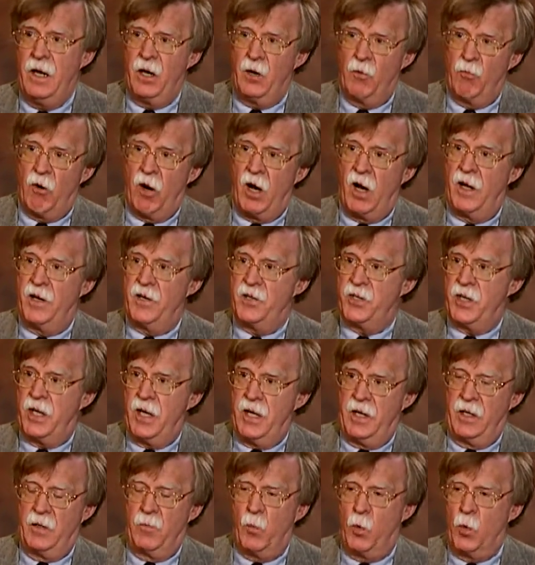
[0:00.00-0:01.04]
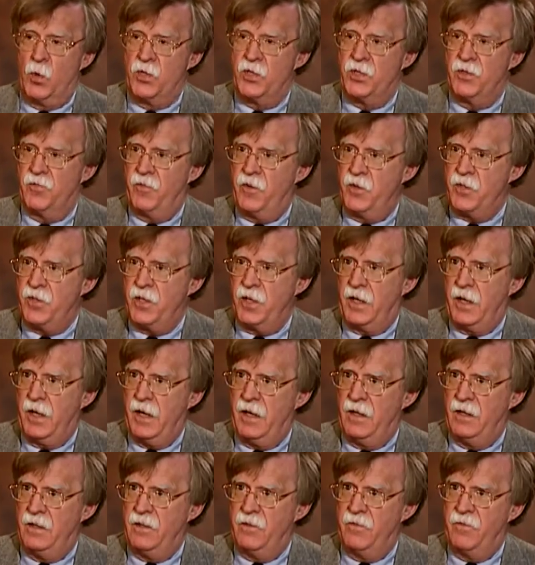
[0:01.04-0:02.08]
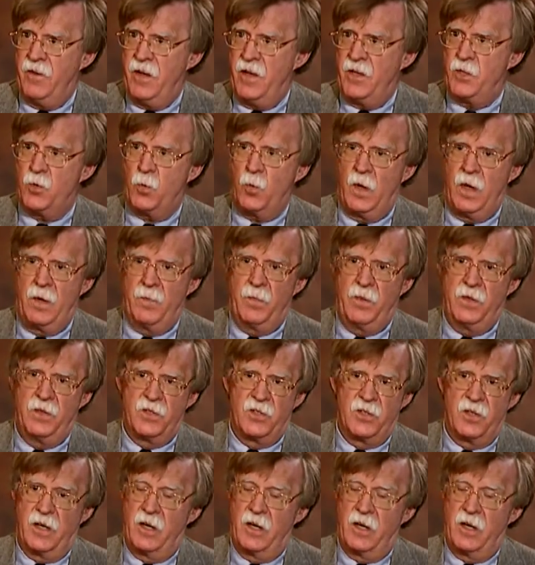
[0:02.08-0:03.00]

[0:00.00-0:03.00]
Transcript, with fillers: Iran is getting more sophisticated defense weapons.